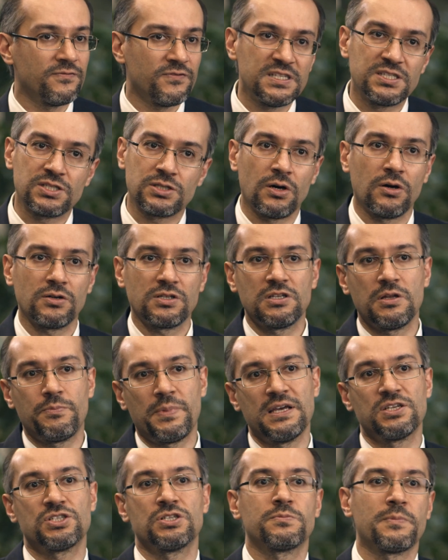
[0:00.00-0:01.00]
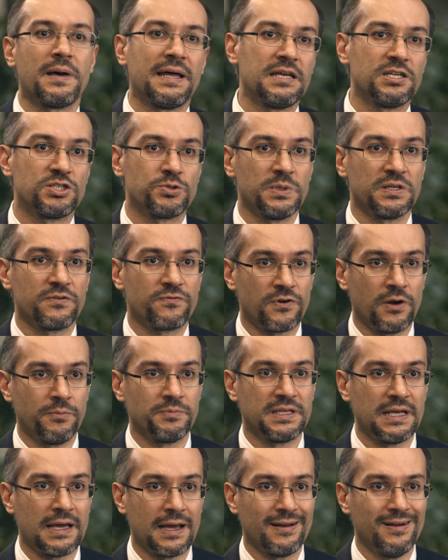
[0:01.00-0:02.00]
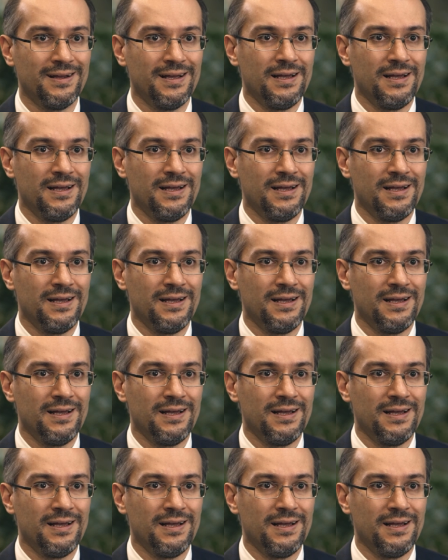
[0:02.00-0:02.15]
we started the patient management from there.